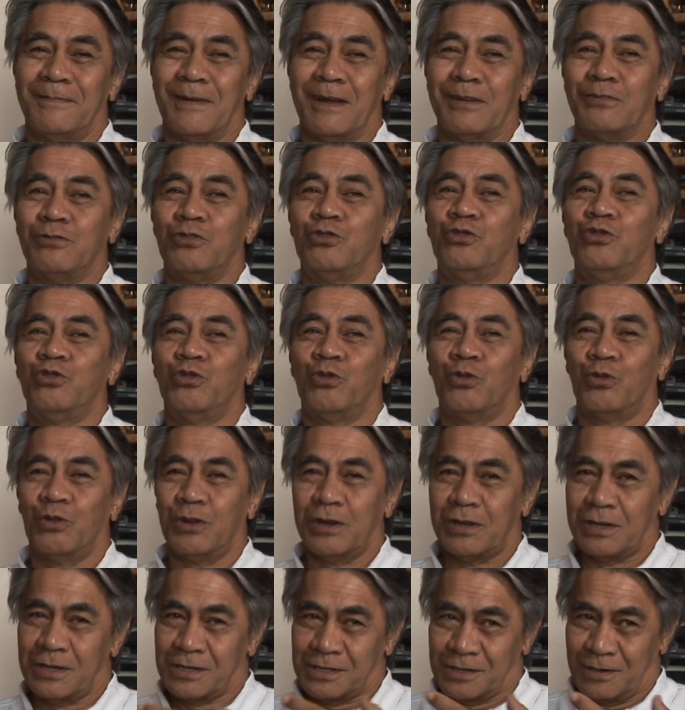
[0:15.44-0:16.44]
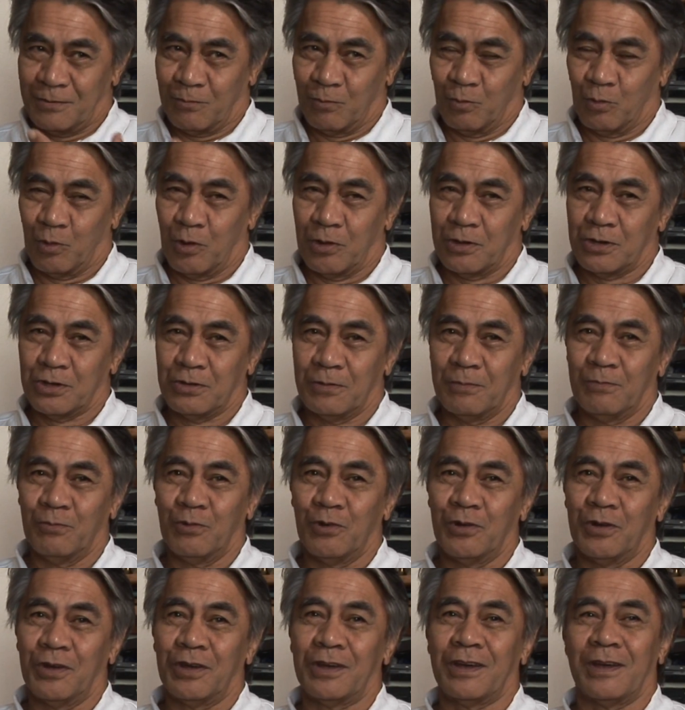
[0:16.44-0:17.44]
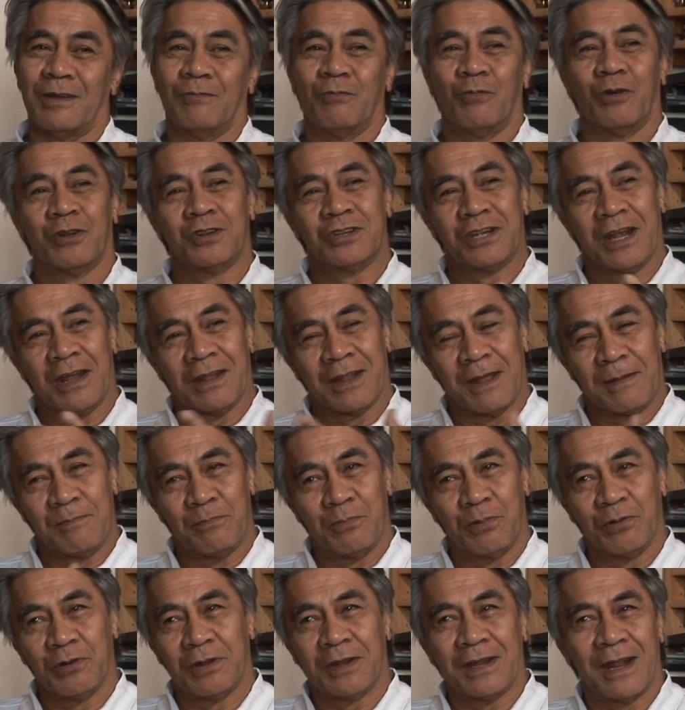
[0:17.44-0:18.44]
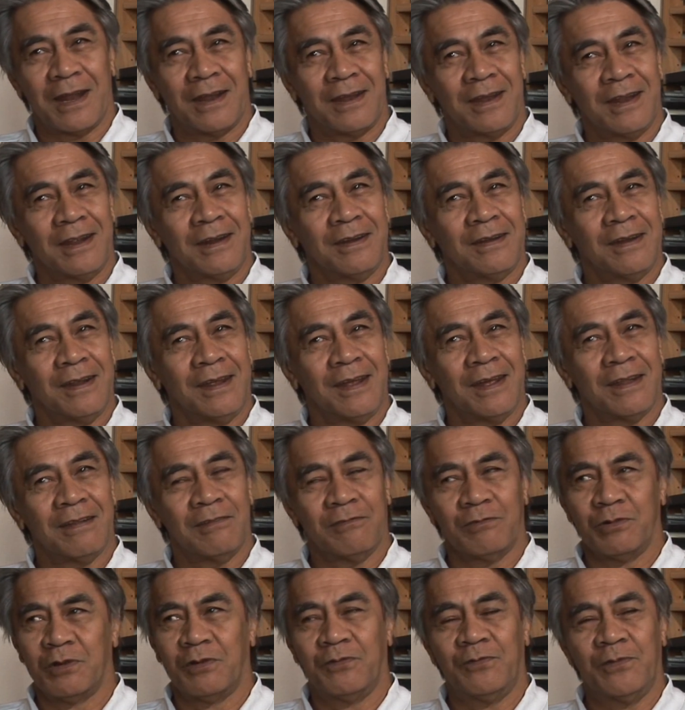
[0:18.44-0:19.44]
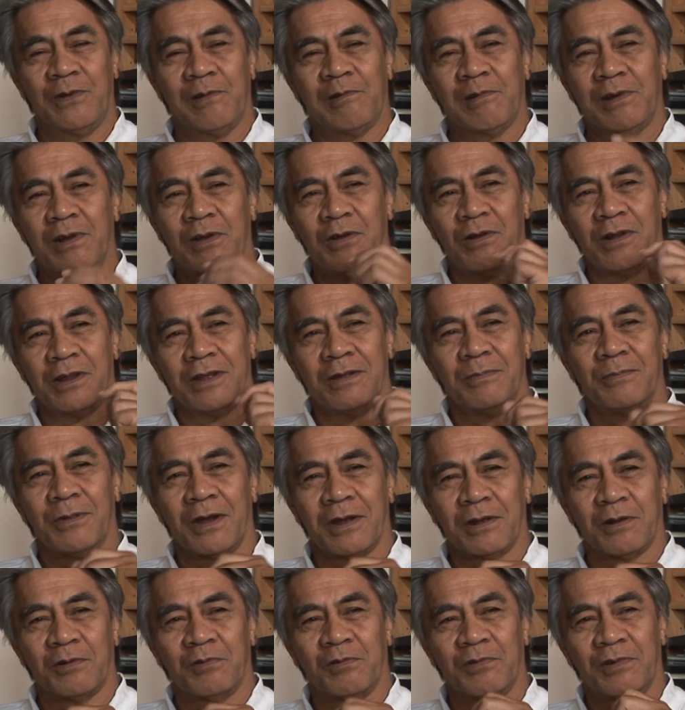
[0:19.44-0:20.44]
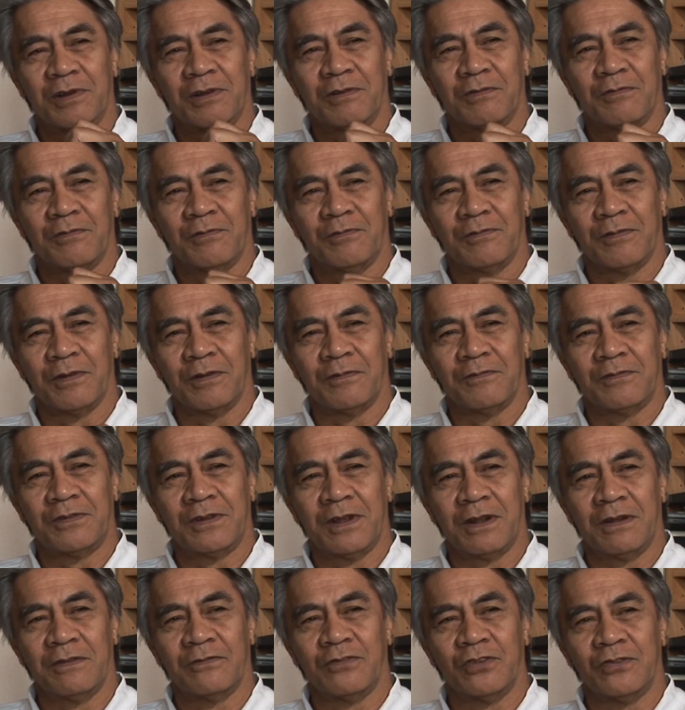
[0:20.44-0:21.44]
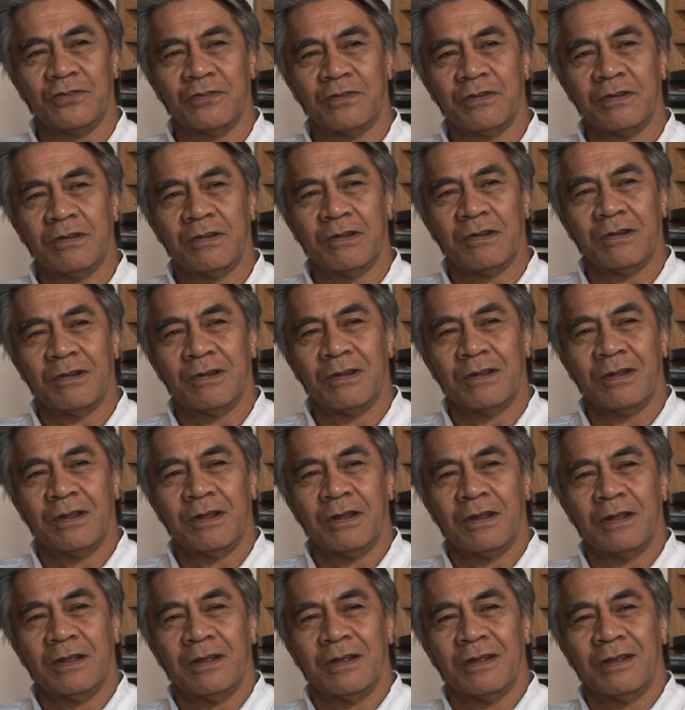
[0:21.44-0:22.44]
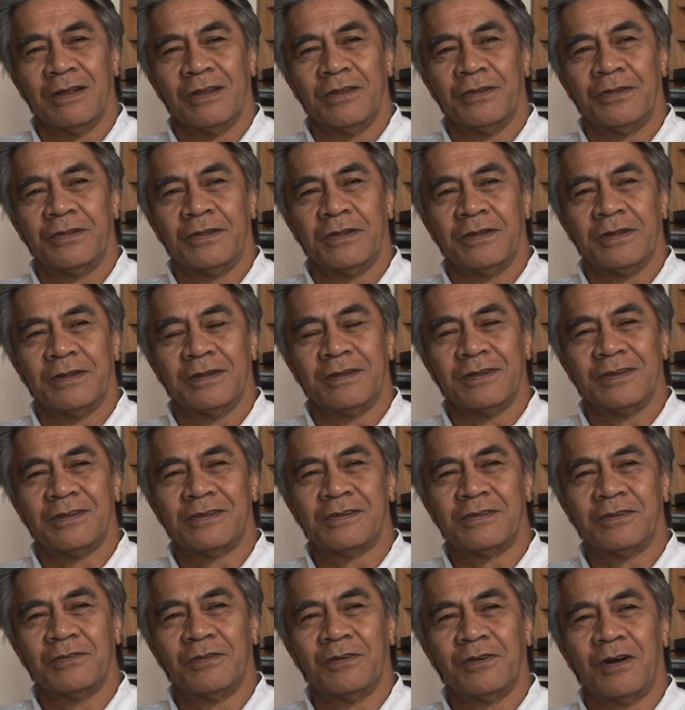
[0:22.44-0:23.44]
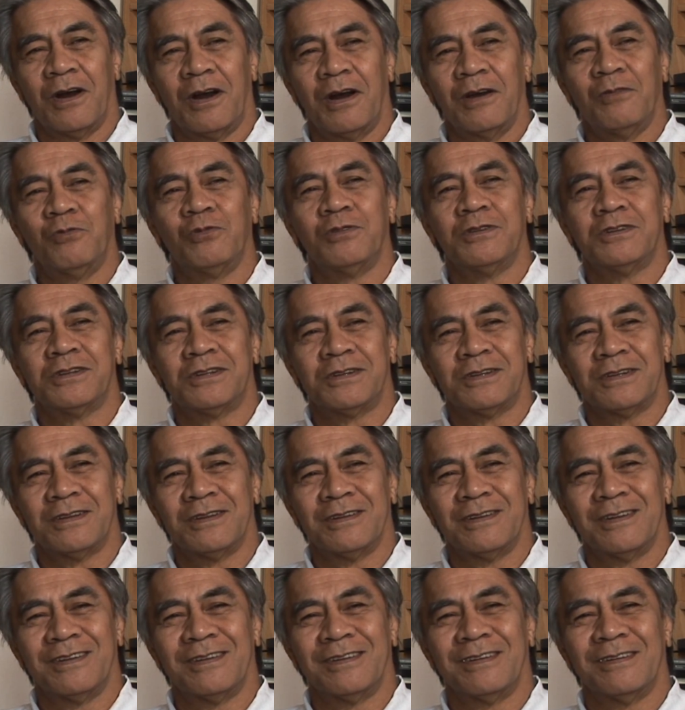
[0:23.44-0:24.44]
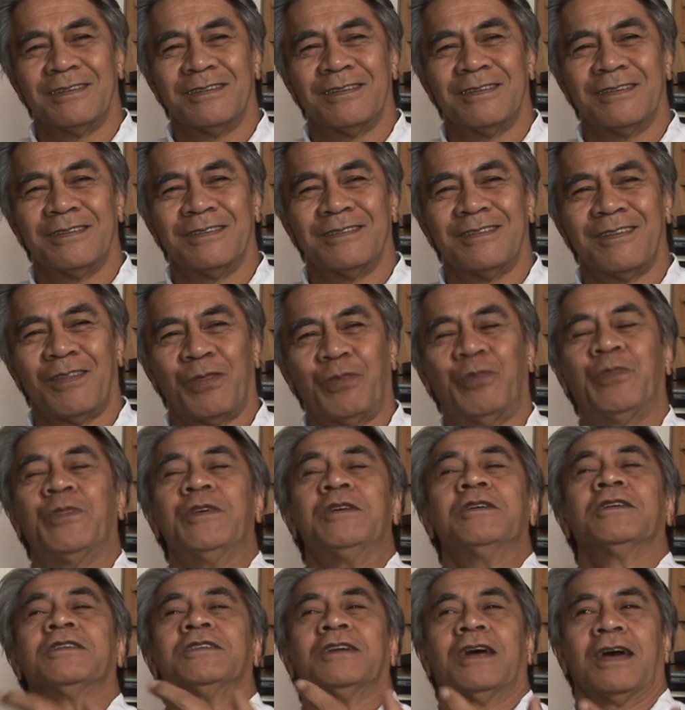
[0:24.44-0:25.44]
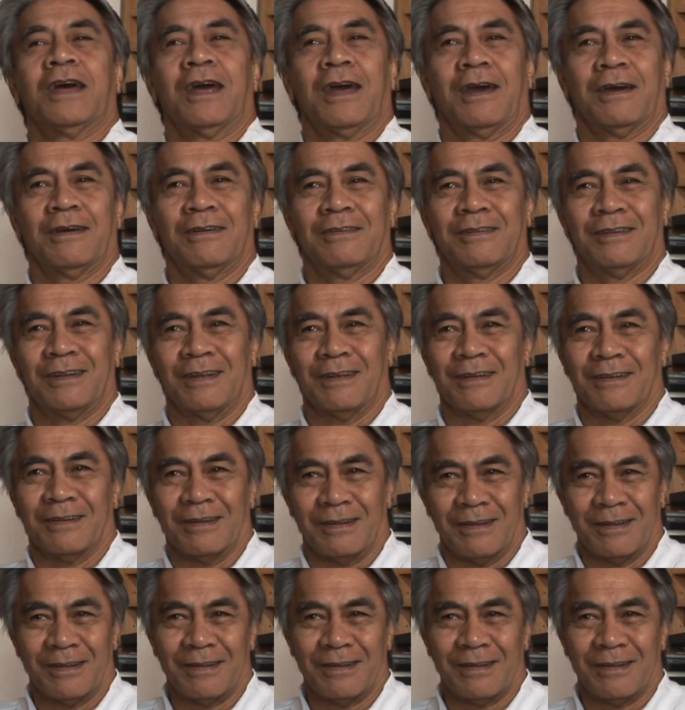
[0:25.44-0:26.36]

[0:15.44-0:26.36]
a joy to sit and watch them work and watch how they put that thing together. It was very early in my career of television. So I was theatre acting.